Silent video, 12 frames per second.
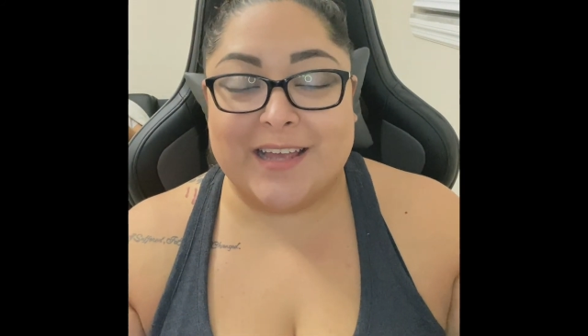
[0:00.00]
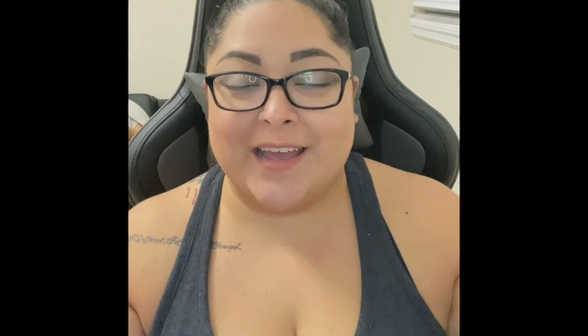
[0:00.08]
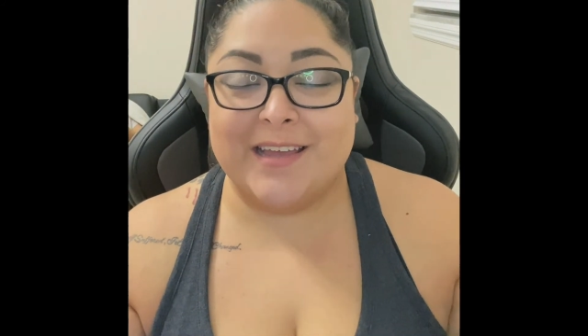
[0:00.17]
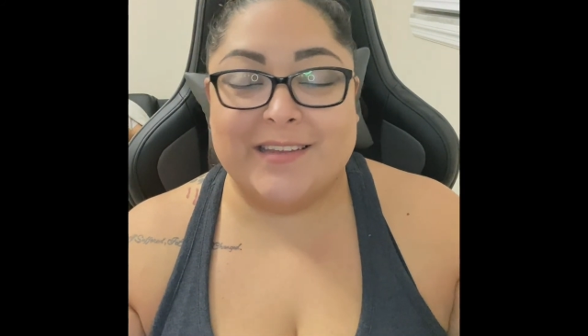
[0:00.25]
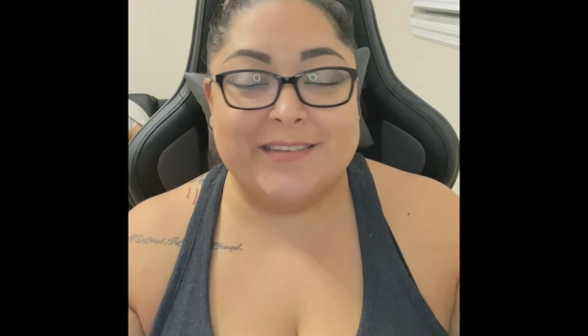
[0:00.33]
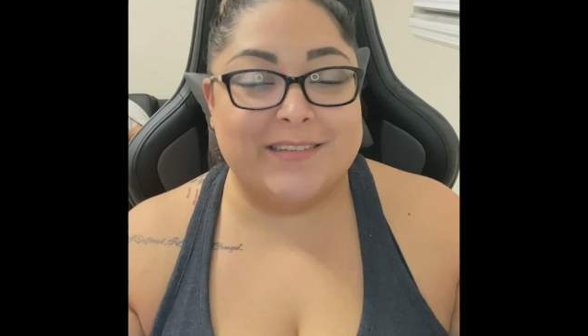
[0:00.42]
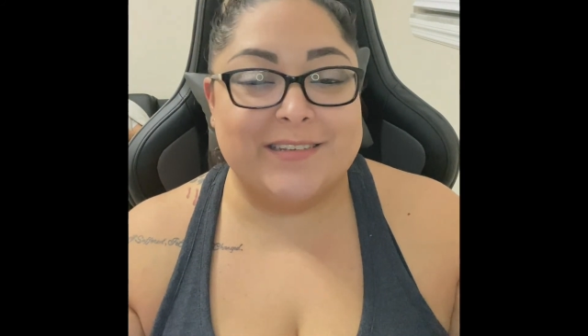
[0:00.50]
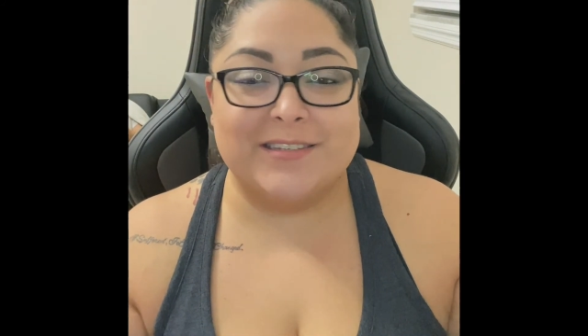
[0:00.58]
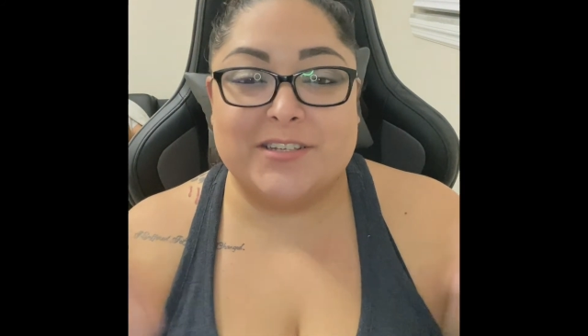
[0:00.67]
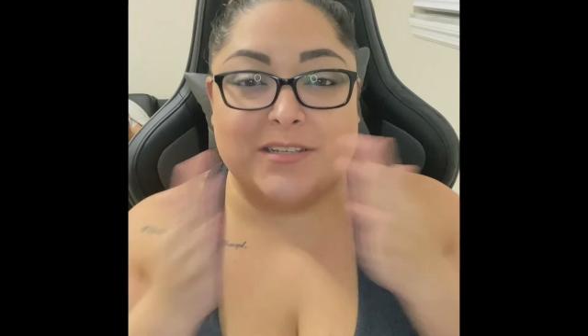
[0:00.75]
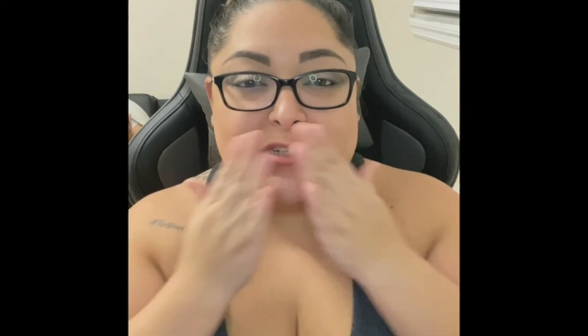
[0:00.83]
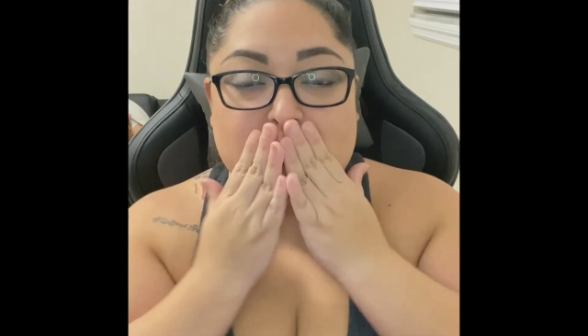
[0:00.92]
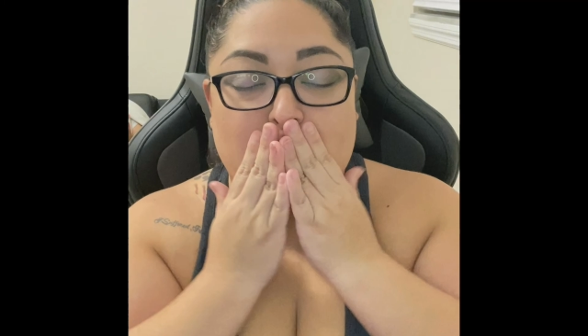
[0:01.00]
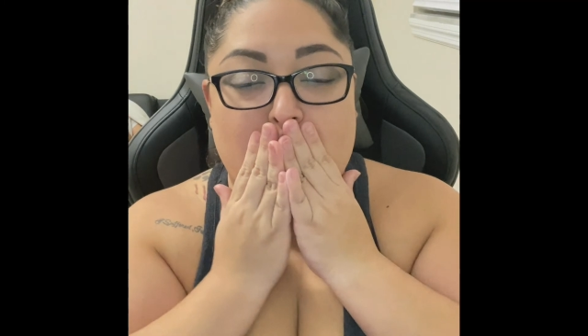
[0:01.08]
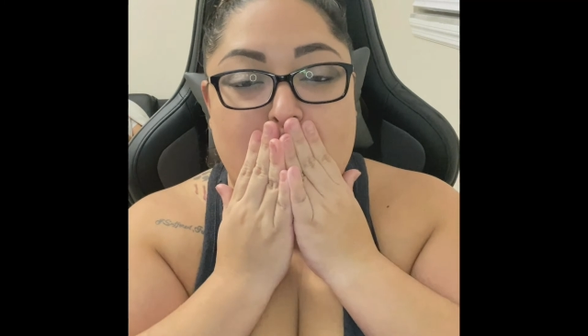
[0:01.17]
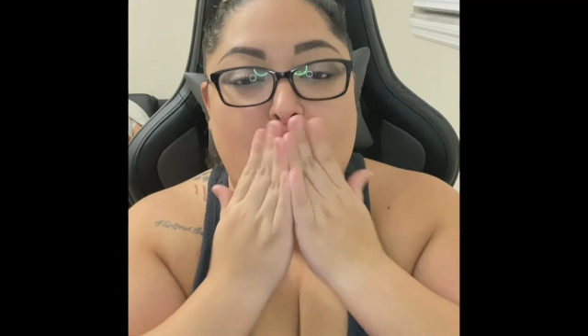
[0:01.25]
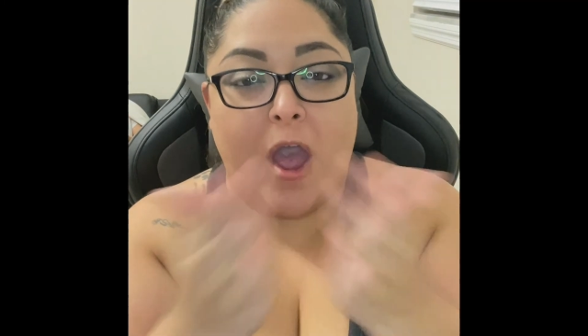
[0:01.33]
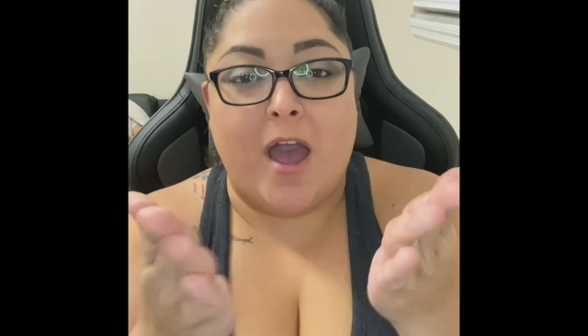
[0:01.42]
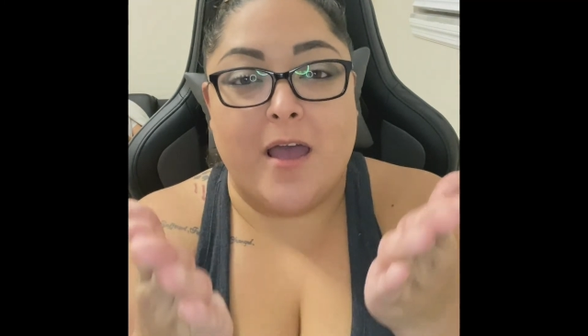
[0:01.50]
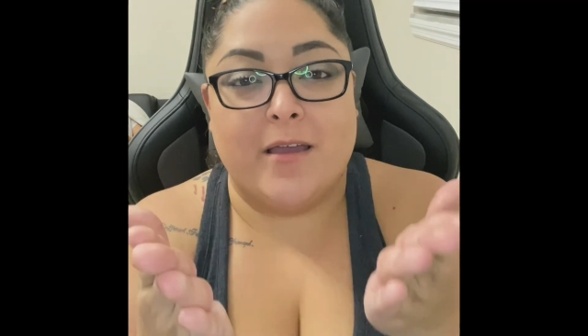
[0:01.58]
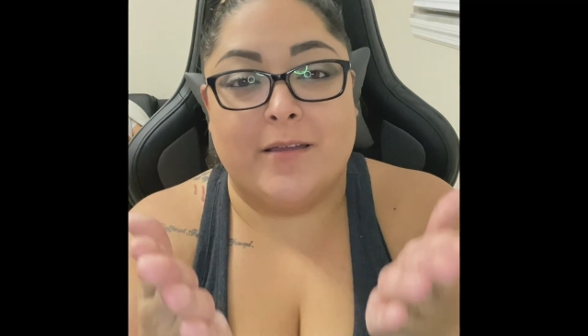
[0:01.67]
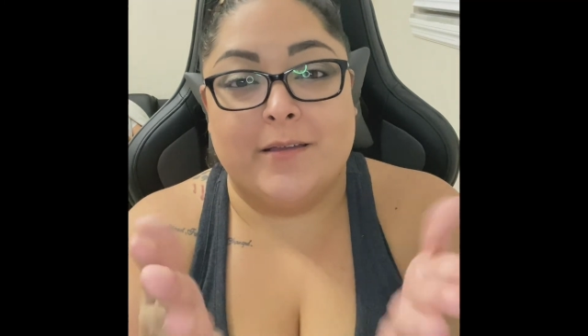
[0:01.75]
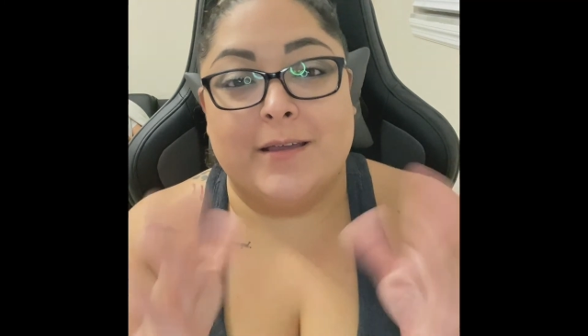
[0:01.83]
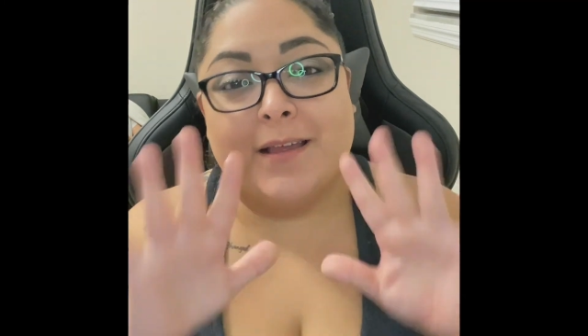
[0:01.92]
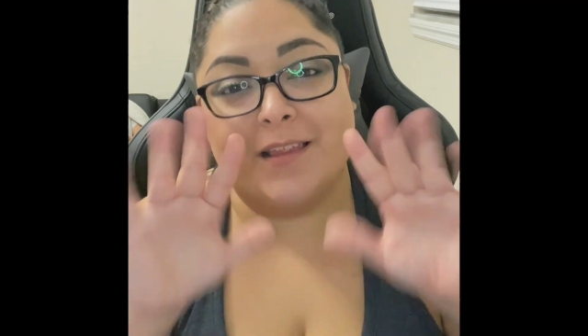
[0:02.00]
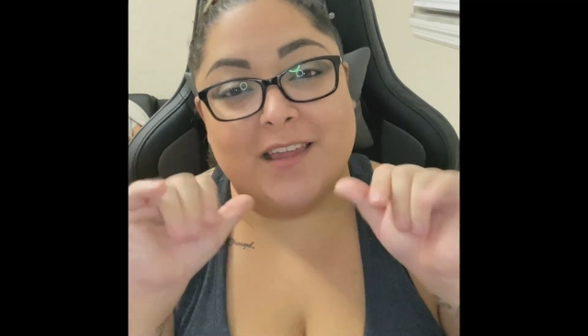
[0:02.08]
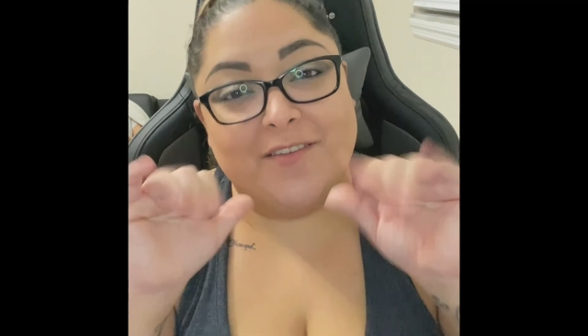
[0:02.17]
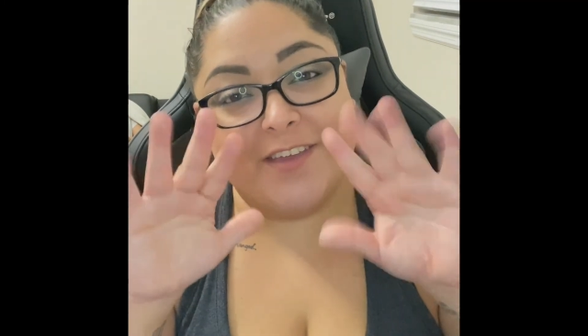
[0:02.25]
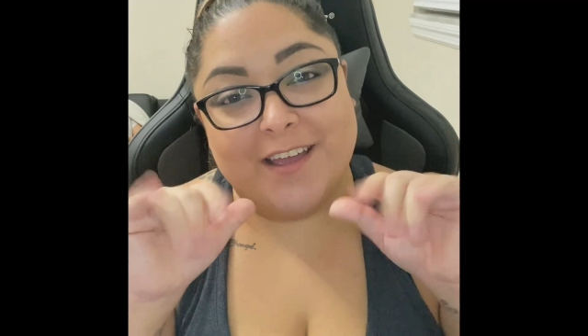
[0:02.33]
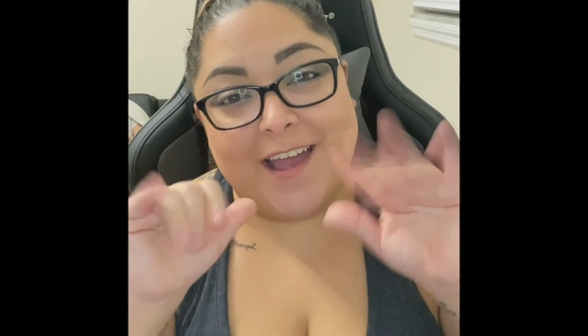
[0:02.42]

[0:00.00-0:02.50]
and just love you